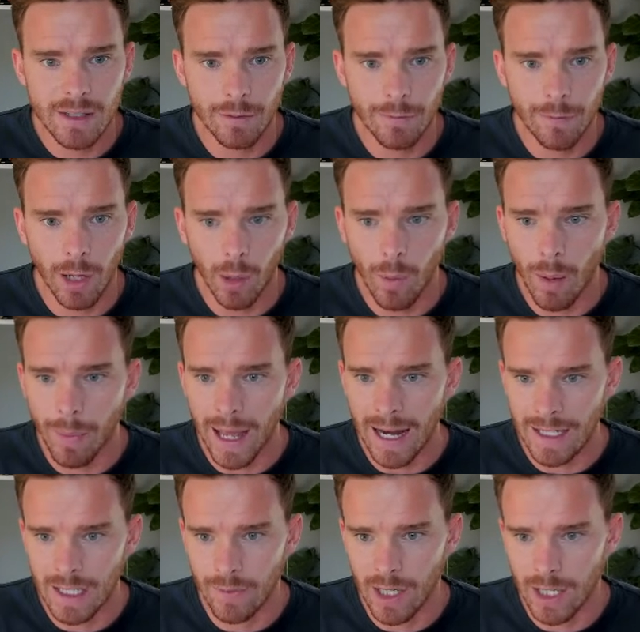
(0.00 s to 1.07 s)
follow-up
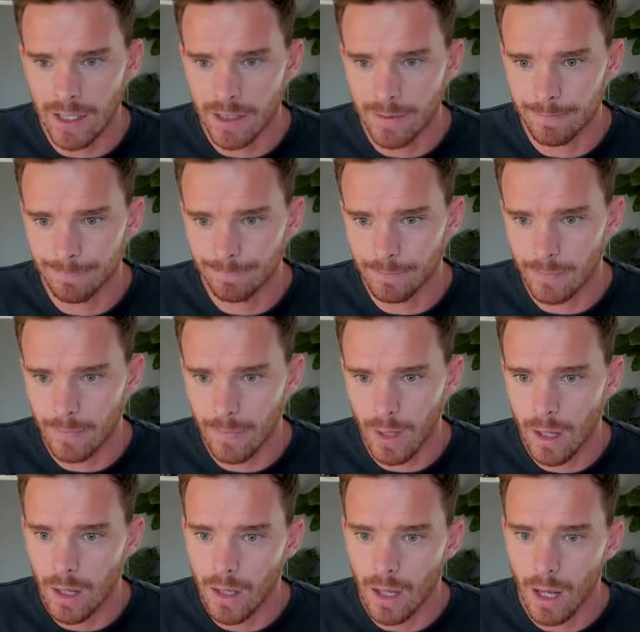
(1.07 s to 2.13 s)
activities.
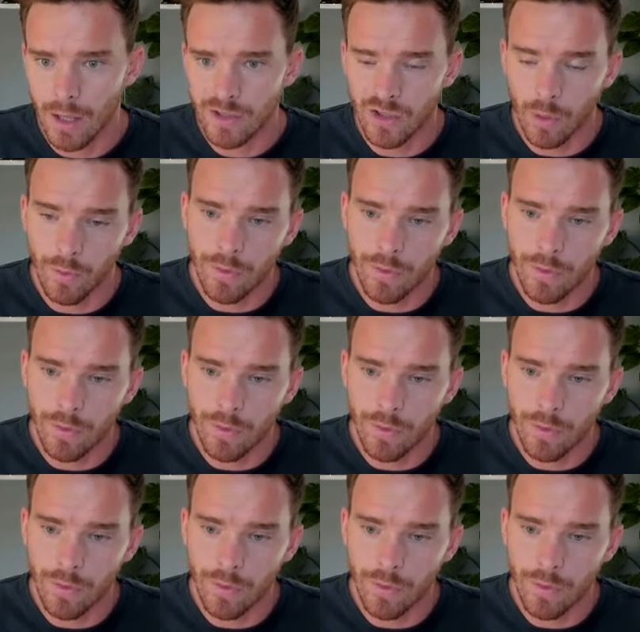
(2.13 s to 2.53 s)
So